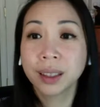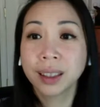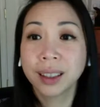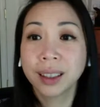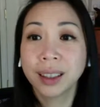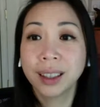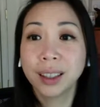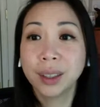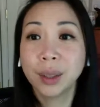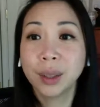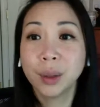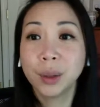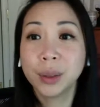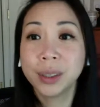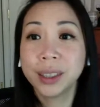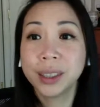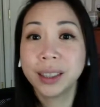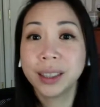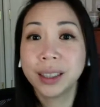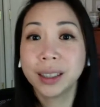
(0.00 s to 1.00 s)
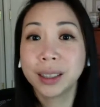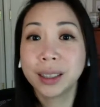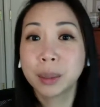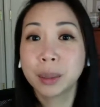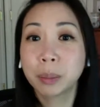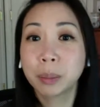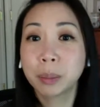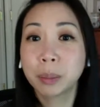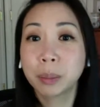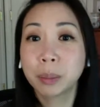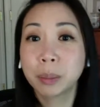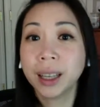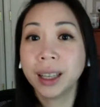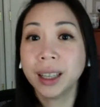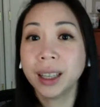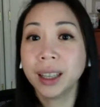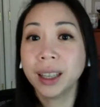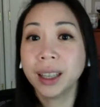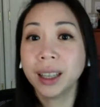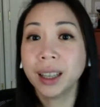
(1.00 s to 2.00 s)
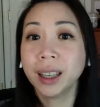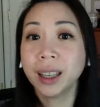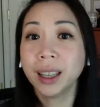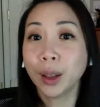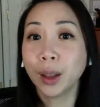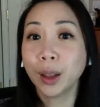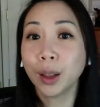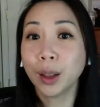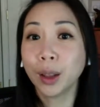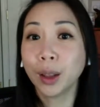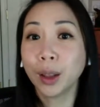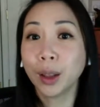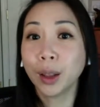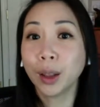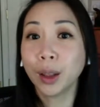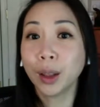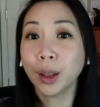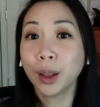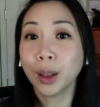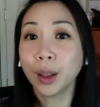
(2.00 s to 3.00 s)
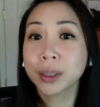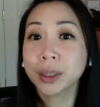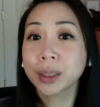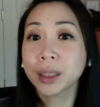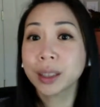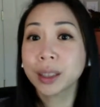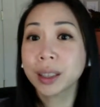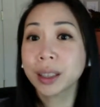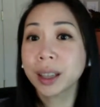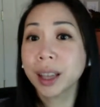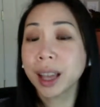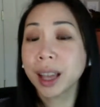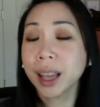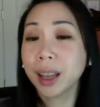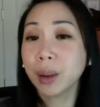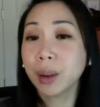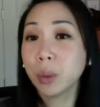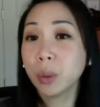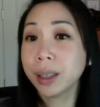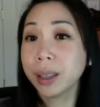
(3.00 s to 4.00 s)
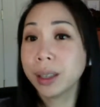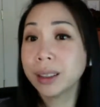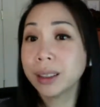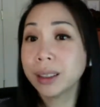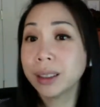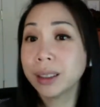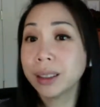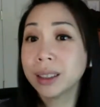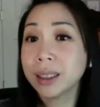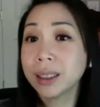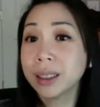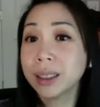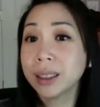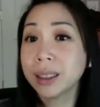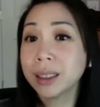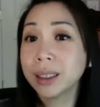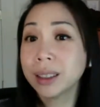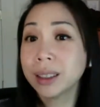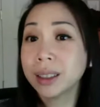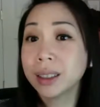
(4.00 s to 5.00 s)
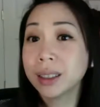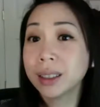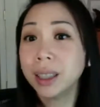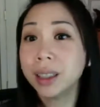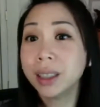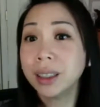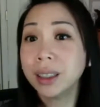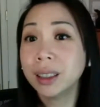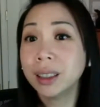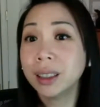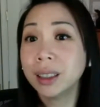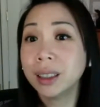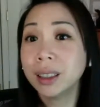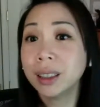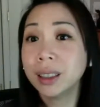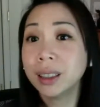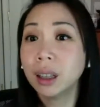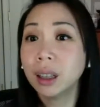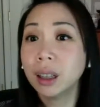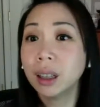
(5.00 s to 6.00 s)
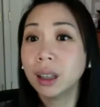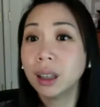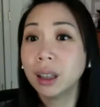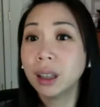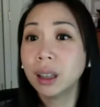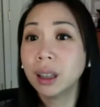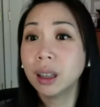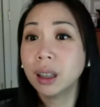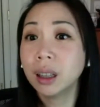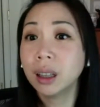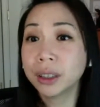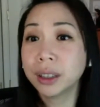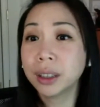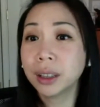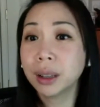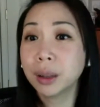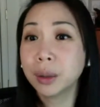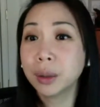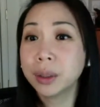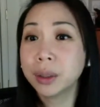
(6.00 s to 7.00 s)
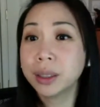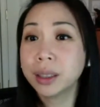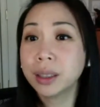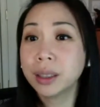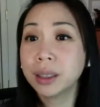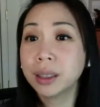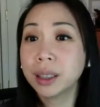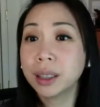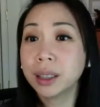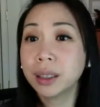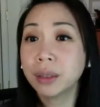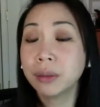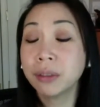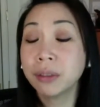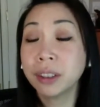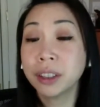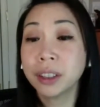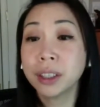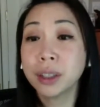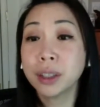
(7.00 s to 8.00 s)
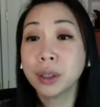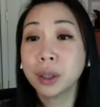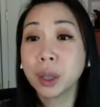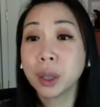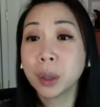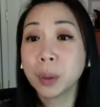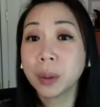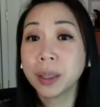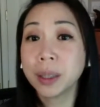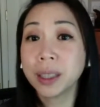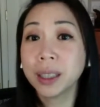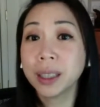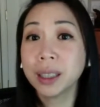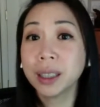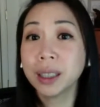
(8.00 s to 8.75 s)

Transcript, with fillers: Can you see its bright colors and wings opening and closing very close, very slowly?